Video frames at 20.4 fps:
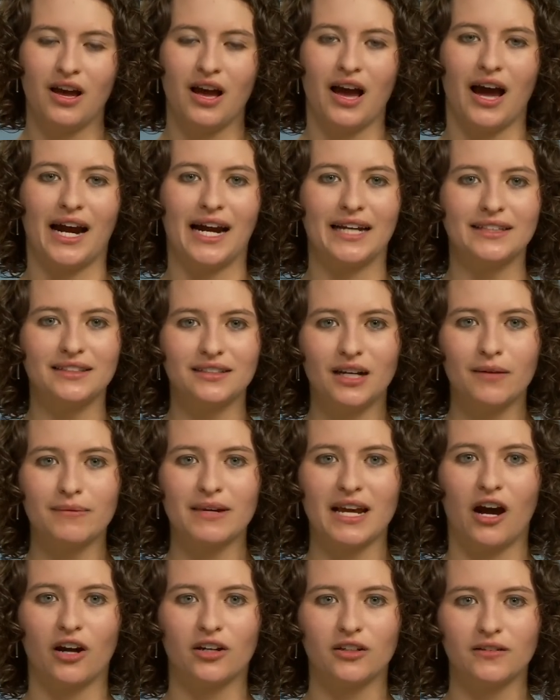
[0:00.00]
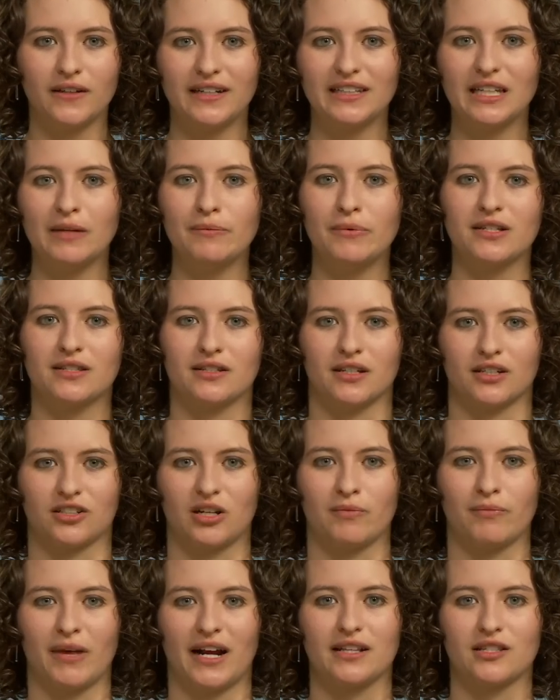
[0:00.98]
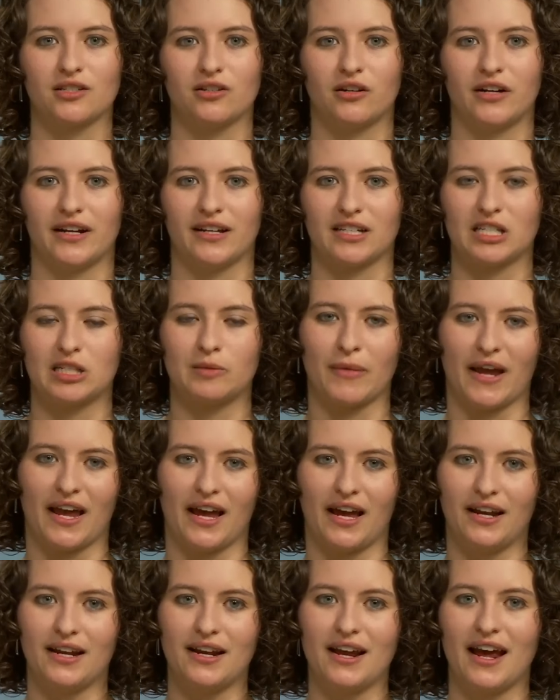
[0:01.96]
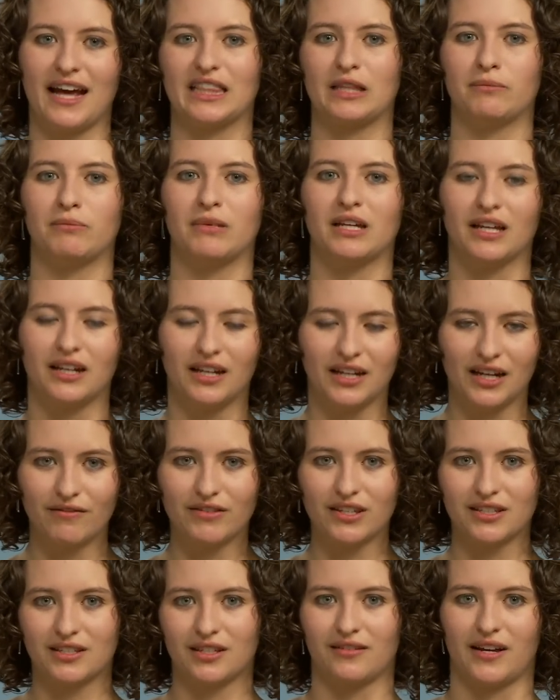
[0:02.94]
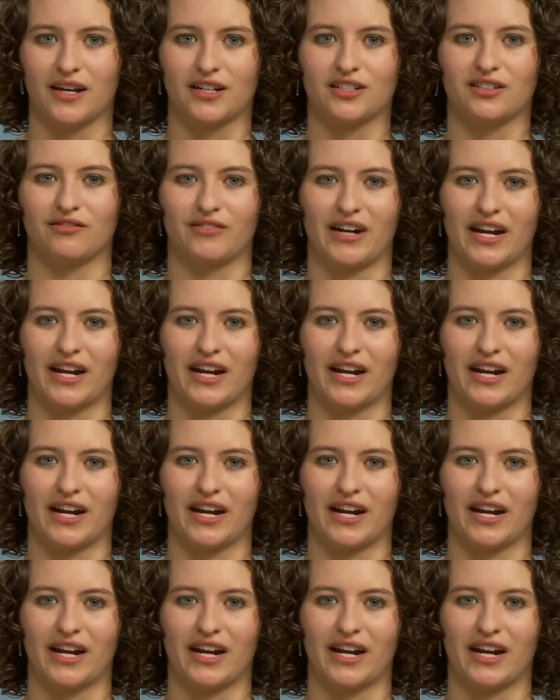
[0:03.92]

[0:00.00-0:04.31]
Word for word: I ended up calculating the position by inserting a span at the beginning of the selection